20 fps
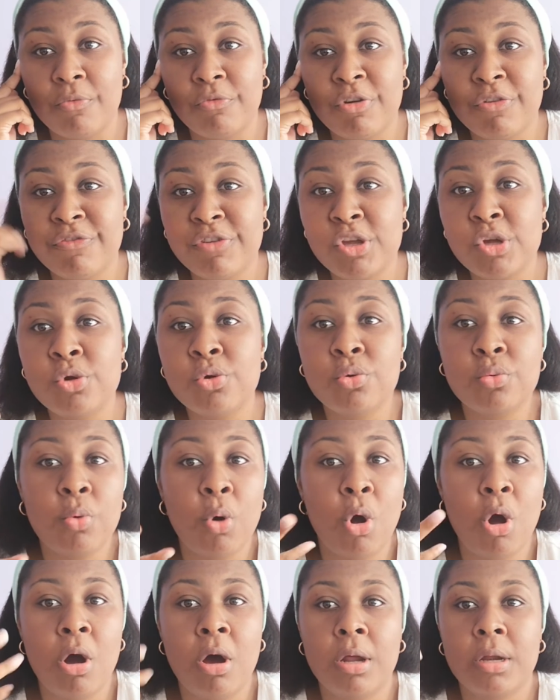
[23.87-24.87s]
review
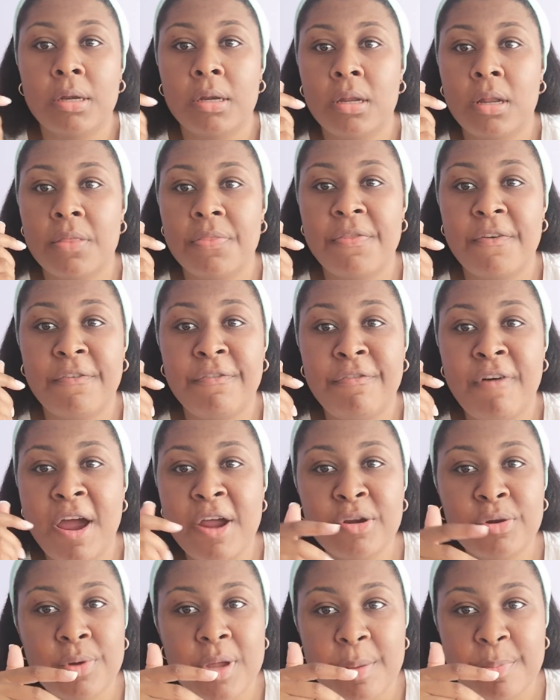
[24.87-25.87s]
on the
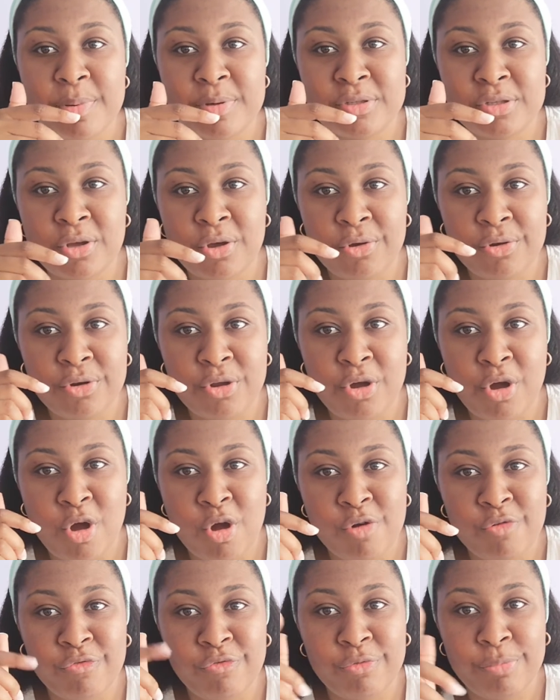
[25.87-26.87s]
final episode
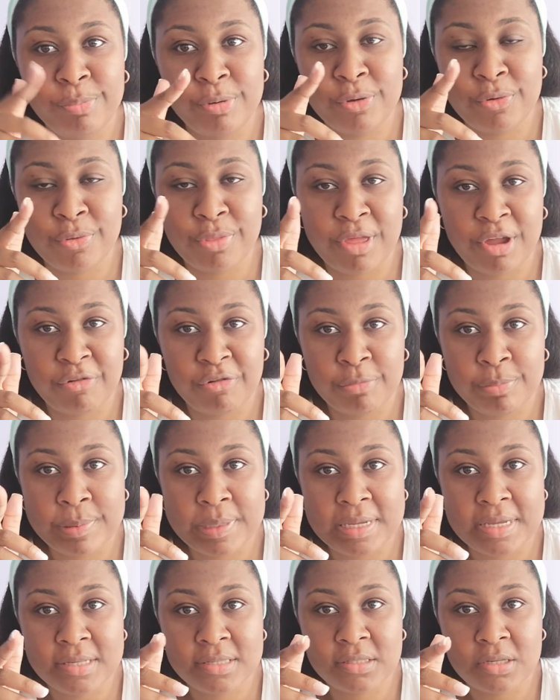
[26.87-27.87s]
of Blue
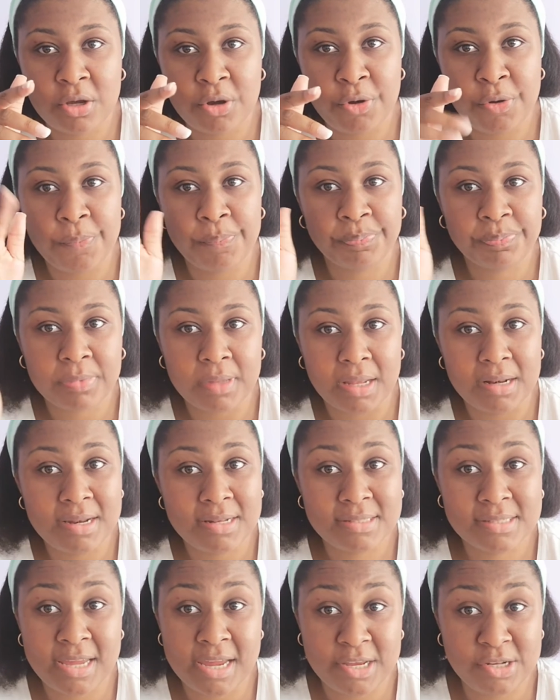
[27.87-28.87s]
Therapy. So
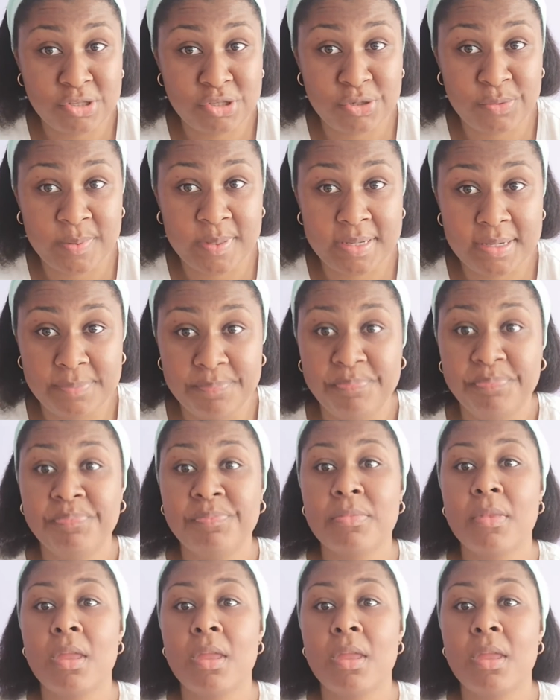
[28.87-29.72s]
let's get into it.